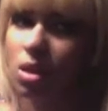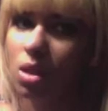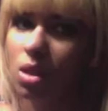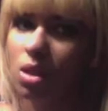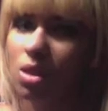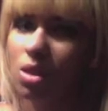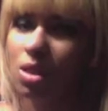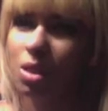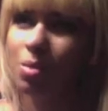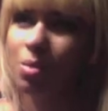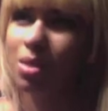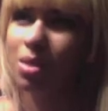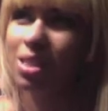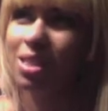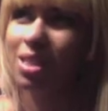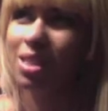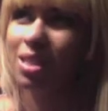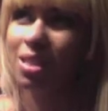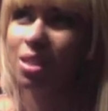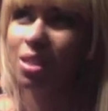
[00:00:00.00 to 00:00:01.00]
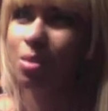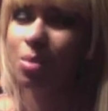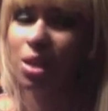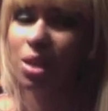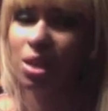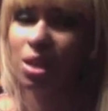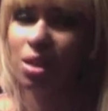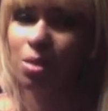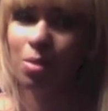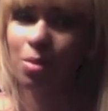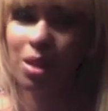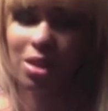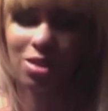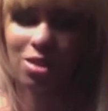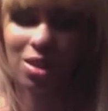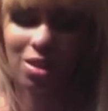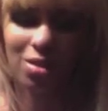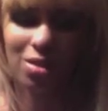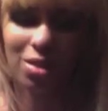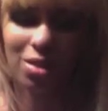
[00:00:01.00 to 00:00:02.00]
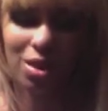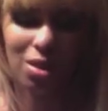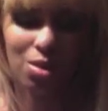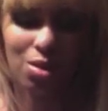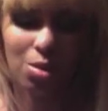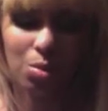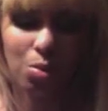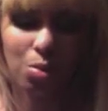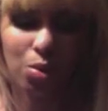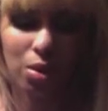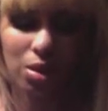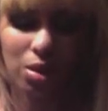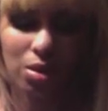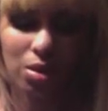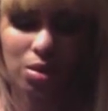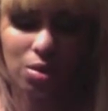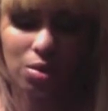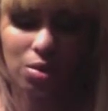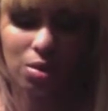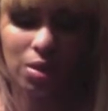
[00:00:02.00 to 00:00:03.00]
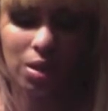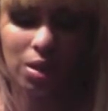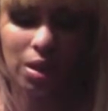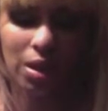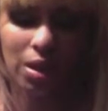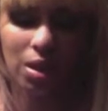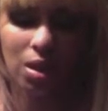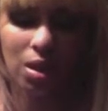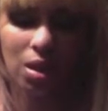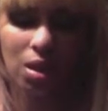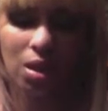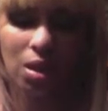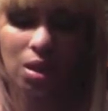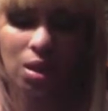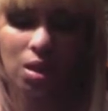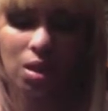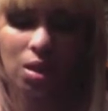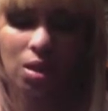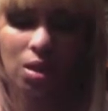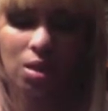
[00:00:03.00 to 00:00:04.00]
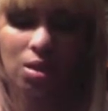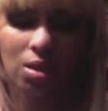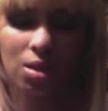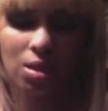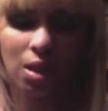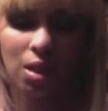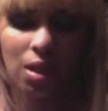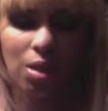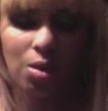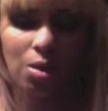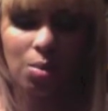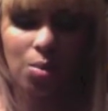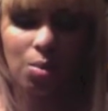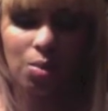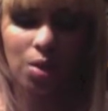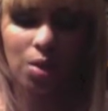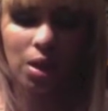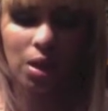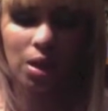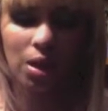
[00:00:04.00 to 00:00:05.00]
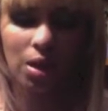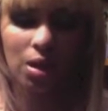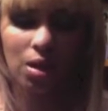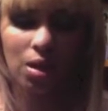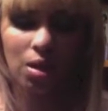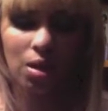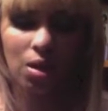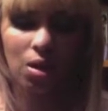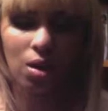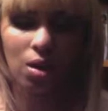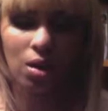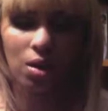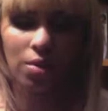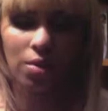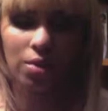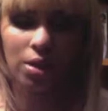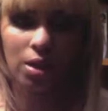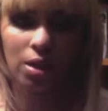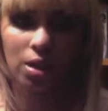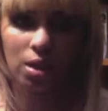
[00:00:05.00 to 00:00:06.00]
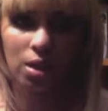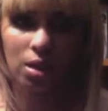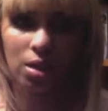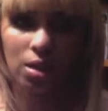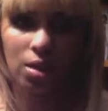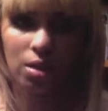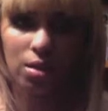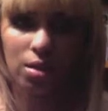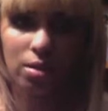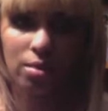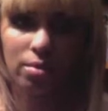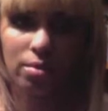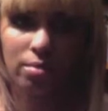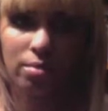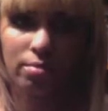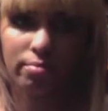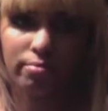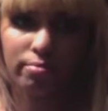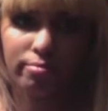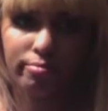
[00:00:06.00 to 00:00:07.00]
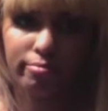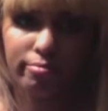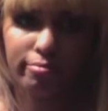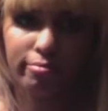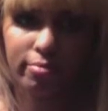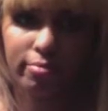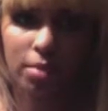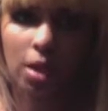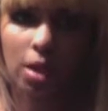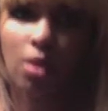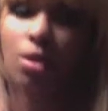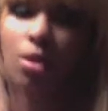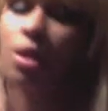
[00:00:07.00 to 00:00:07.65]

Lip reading: doesn't need Money in the Bank, so I don't think there's a point in doing that. Daniel Bryan or RVD. Although